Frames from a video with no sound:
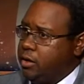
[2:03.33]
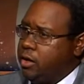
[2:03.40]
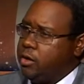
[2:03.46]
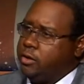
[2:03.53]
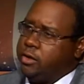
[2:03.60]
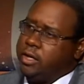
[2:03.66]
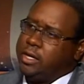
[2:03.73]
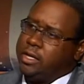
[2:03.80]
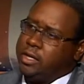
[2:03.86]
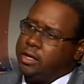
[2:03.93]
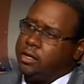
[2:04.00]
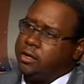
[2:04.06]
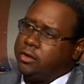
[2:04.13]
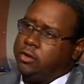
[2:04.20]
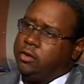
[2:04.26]
Are there any
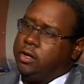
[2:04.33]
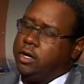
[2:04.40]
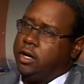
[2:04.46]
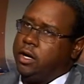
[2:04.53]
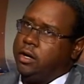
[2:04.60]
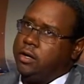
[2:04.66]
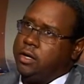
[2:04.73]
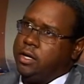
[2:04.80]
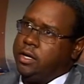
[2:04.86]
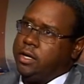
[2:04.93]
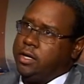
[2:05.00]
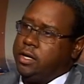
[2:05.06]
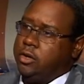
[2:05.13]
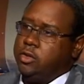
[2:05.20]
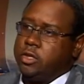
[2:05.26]
other,
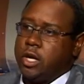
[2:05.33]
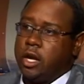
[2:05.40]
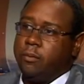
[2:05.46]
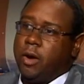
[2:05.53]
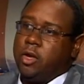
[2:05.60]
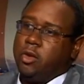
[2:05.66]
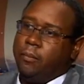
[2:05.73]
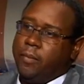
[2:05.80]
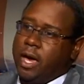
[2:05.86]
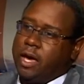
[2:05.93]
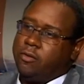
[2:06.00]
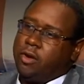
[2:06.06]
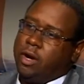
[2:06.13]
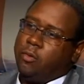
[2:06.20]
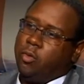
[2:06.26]
you talked about your
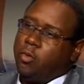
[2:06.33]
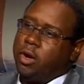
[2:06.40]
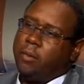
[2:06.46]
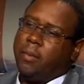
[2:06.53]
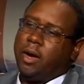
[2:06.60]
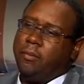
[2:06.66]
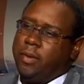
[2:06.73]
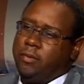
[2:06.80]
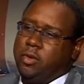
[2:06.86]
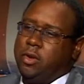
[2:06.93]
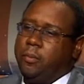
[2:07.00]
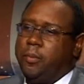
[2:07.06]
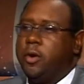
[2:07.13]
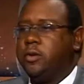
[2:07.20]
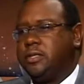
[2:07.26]
background, but what about maybe your
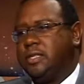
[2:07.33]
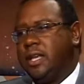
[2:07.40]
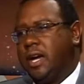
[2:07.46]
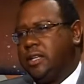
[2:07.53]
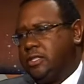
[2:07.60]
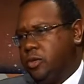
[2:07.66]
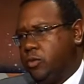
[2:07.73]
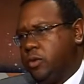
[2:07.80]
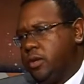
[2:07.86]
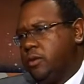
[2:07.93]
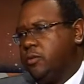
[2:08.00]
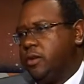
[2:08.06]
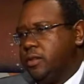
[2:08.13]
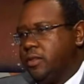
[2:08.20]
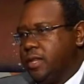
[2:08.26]
personality, or
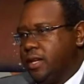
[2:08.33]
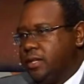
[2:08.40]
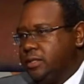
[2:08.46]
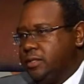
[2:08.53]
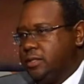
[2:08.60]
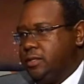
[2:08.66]
what things?